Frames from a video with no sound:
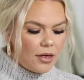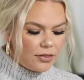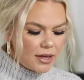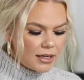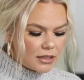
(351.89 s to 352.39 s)

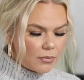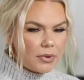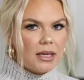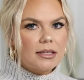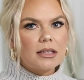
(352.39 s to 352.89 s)
this
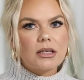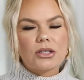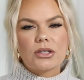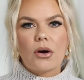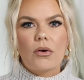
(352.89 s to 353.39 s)
piece is
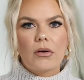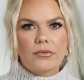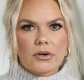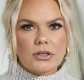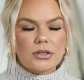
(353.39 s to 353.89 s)
so
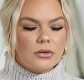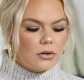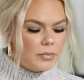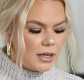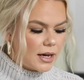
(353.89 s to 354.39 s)

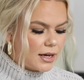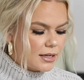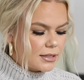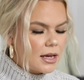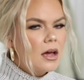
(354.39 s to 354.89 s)
versatile
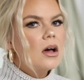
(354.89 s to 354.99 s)
because